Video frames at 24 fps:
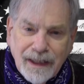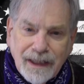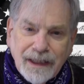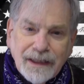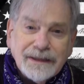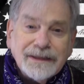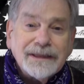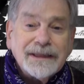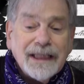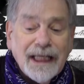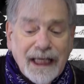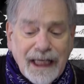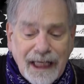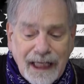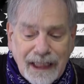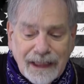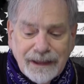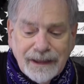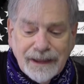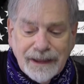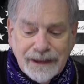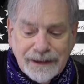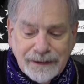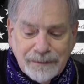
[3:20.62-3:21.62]
It's the
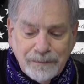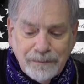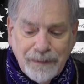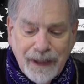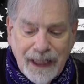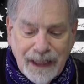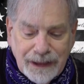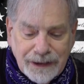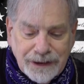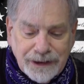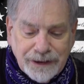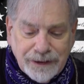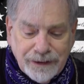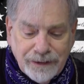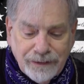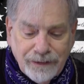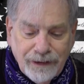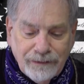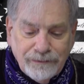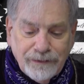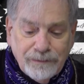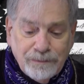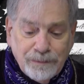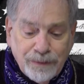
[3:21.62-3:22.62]
headless
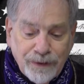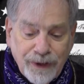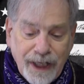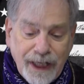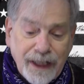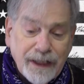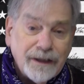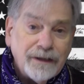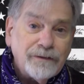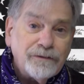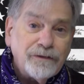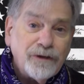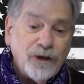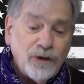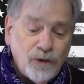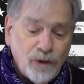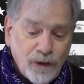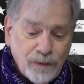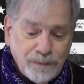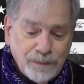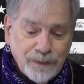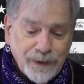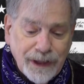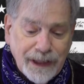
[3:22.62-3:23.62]
monster of a brand of
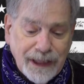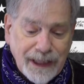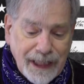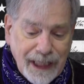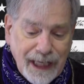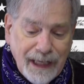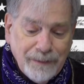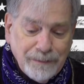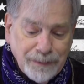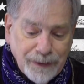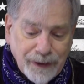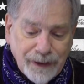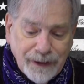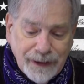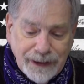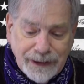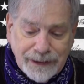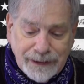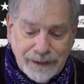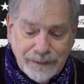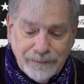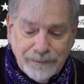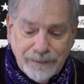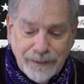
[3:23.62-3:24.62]
corporate
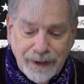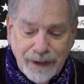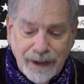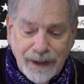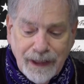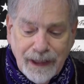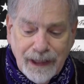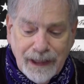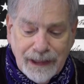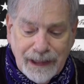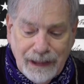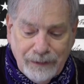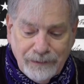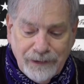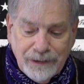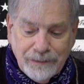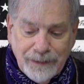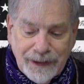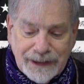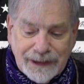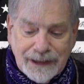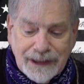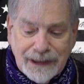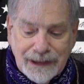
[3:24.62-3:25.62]
capitalism that we
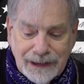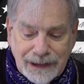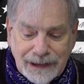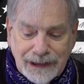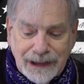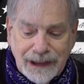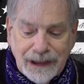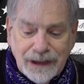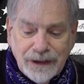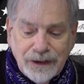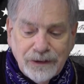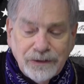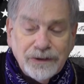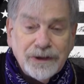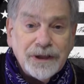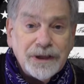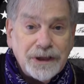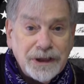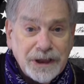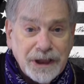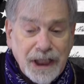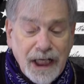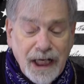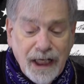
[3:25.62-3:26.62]
must continue to
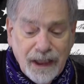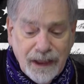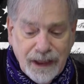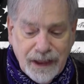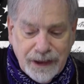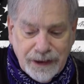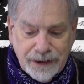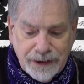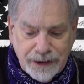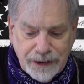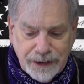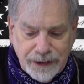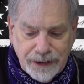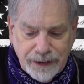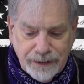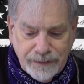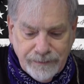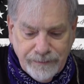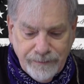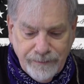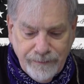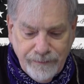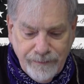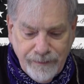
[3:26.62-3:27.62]
challenge.
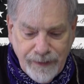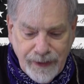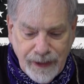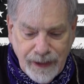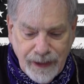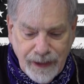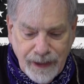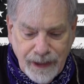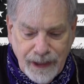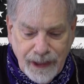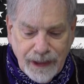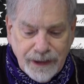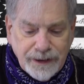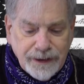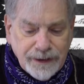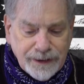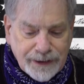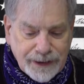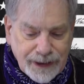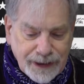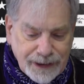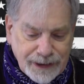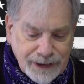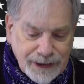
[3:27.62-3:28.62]
To
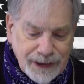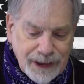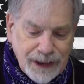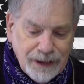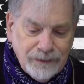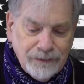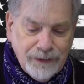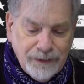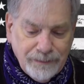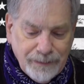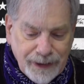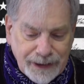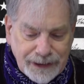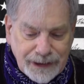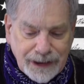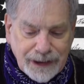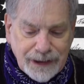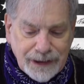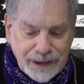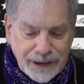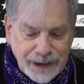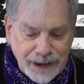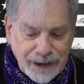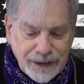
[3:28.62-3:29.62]
succeed, we must
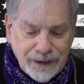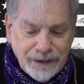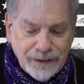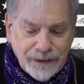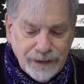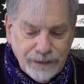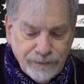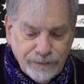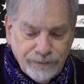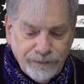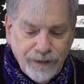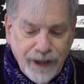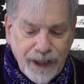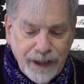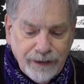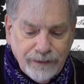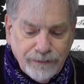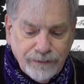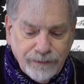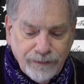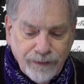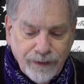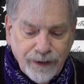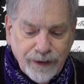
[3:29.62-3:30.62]
continue the
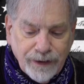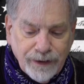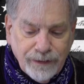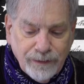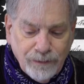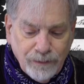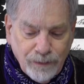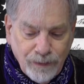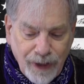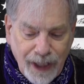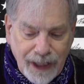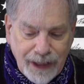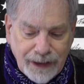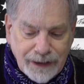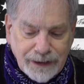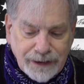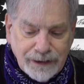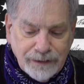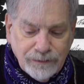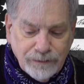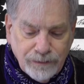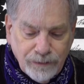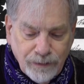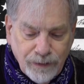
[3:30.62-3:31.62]
fight for the
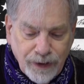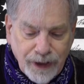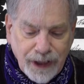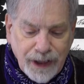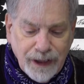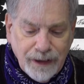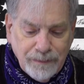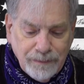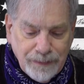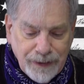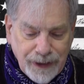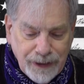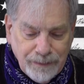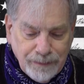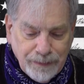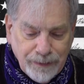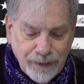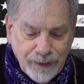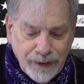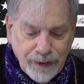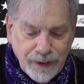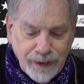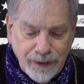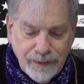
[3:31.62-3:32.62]
rights of working
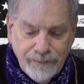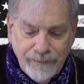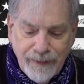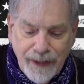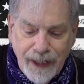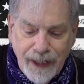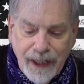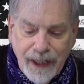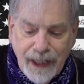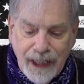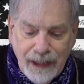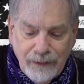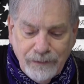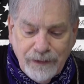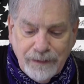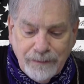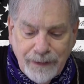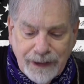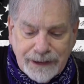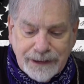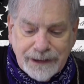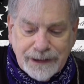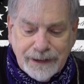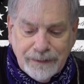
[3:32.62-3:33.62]
people. And we
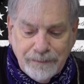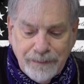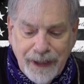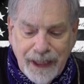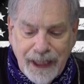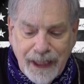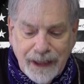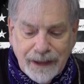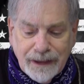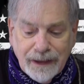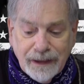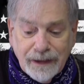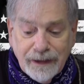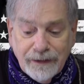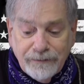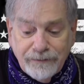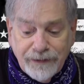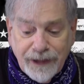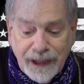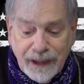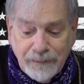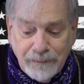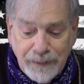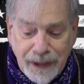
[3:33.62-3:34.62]
must demand a
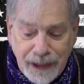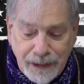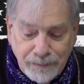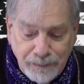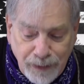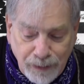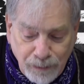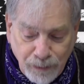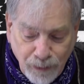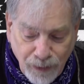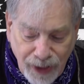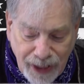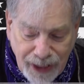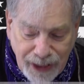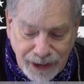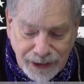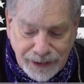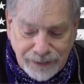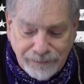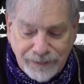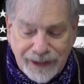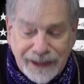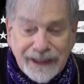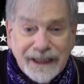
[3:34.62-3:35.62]
living minimum
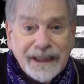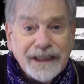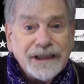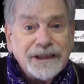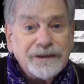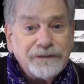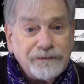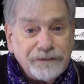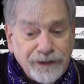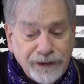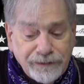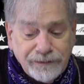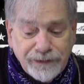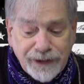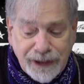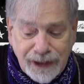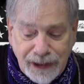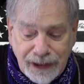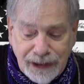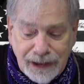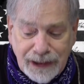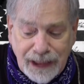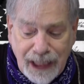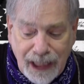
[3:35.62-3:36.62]
wage of at least
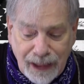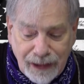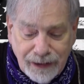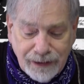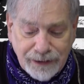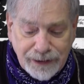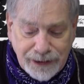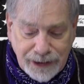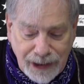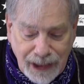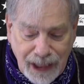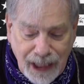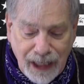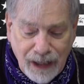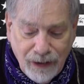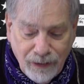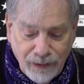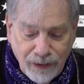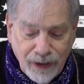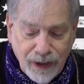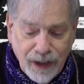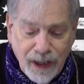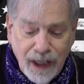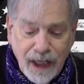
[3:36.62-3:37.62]
$15 an
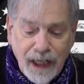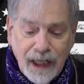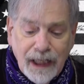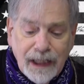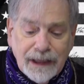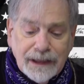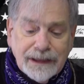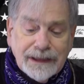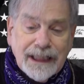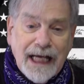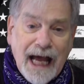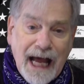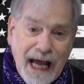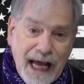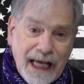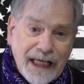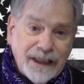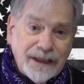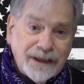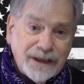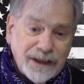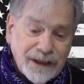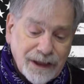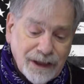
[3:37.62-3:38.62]
hour
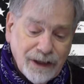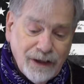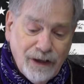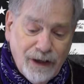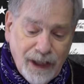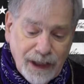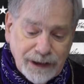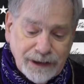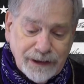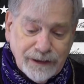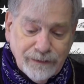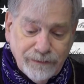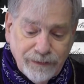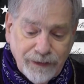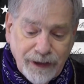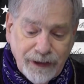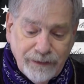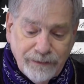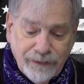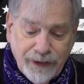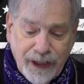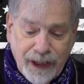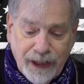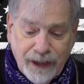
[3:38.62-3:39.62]
tied to the cost of
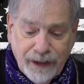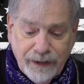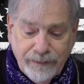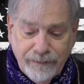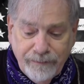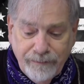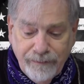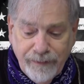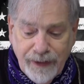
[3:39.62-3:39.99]
living.